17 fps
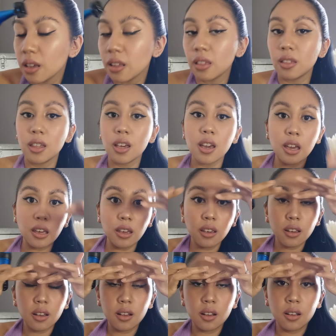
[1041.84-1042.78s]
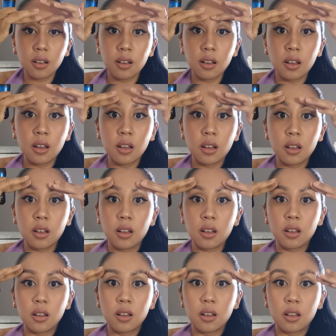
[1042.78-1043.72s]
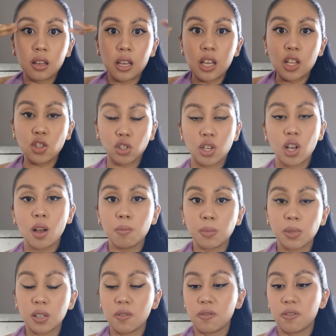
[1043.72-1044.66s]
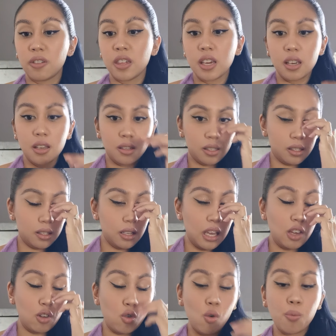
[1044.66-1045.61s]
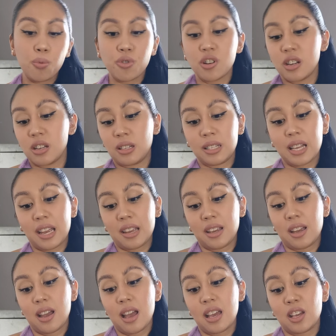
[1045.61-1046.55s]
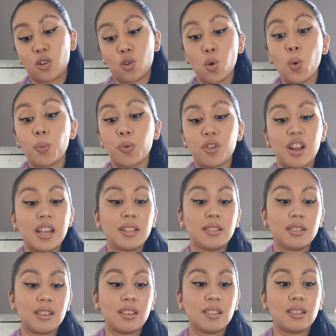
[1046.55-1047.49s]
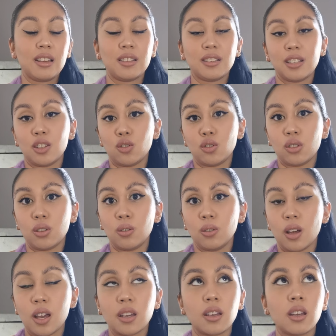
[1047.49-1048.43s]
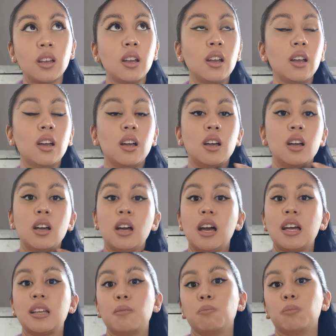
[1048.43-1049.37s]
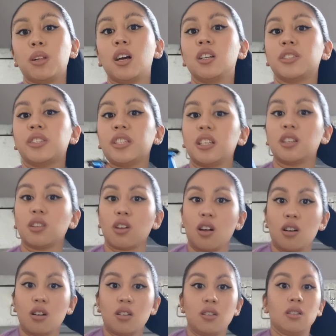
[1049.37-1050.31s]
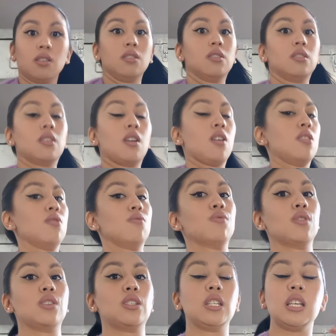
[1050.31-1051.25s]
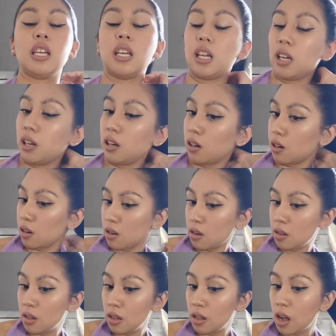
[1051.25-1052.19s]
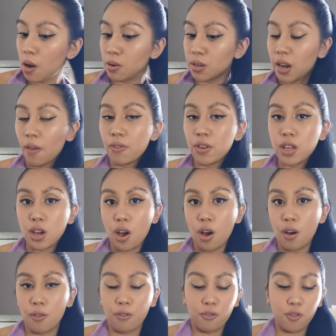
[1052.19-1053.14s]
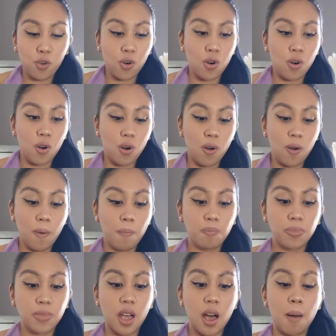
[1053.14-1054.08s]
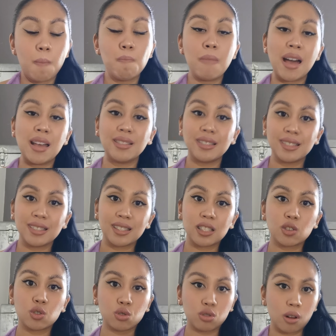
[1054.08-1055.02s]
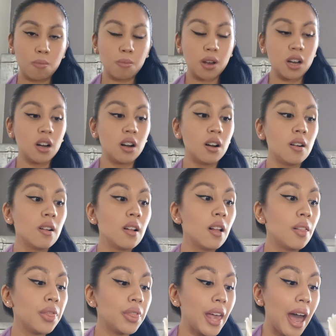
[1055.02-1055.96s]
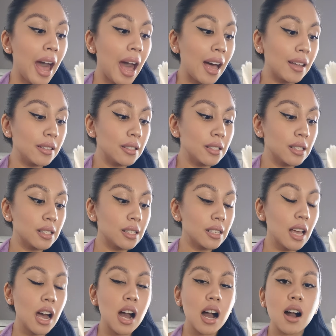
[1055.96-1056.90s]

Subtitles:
I think in terms of this, incorporating this into like an implanted girl's kind of routine, I would definitely go for a men's trimmer that has